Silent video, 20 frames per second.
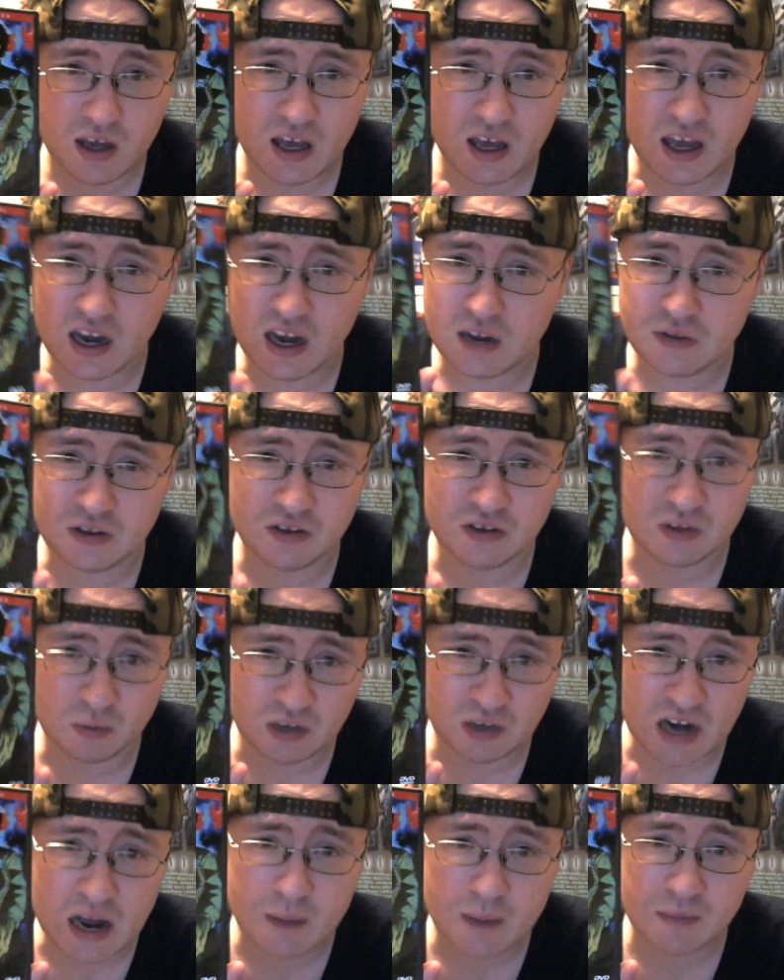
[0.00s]
and I think some
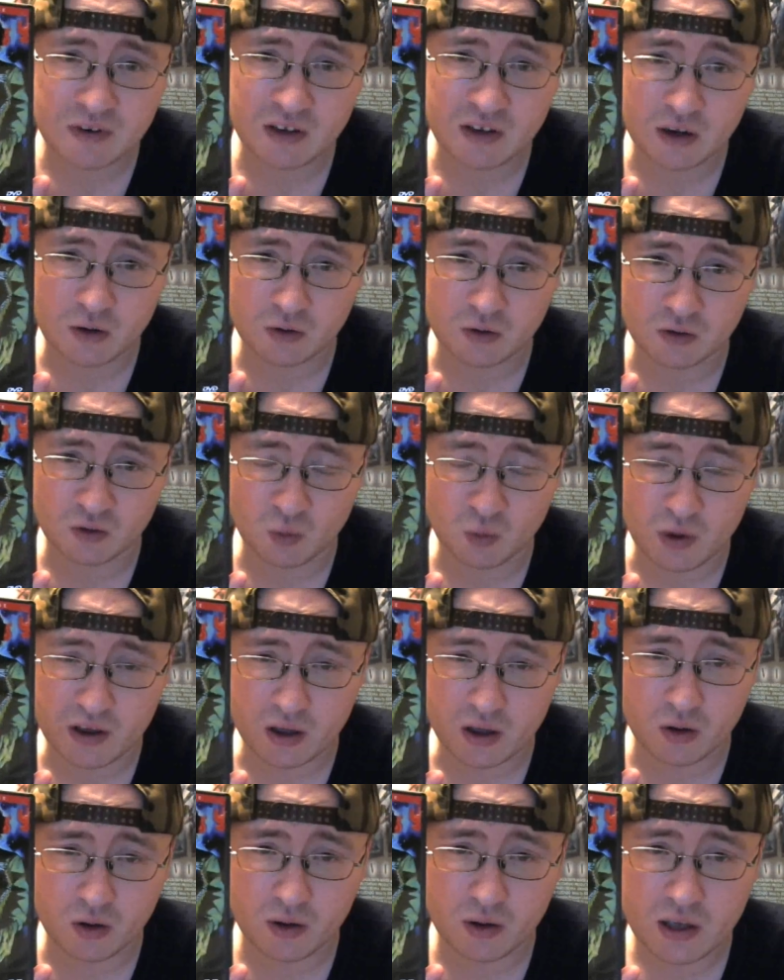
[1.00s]
commentaries as
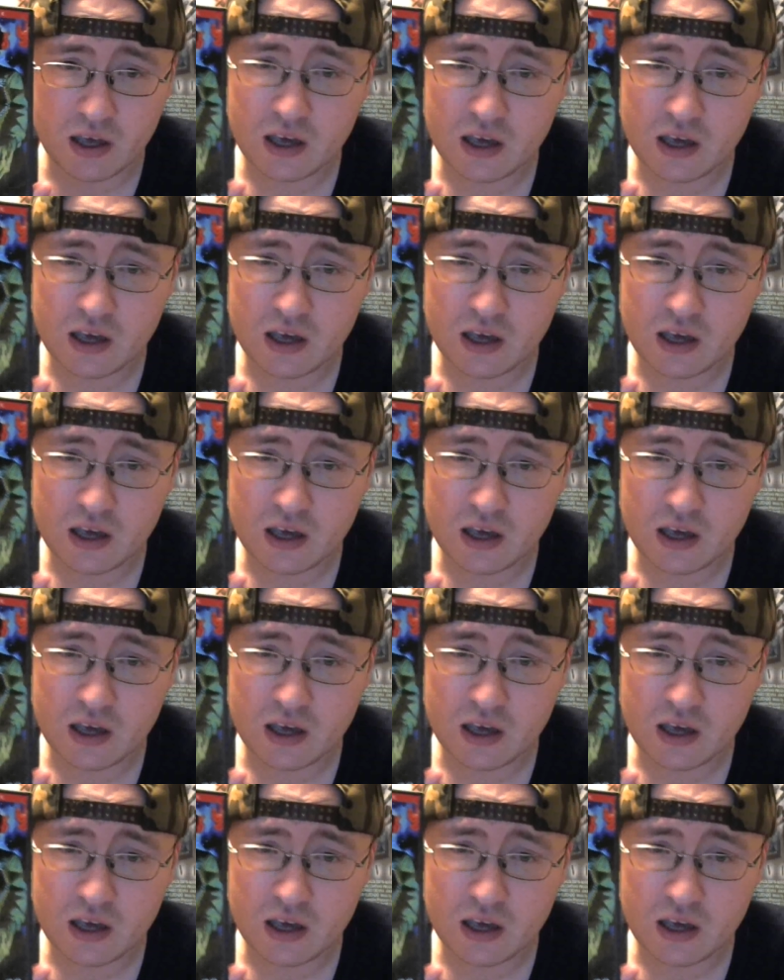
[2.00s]
well.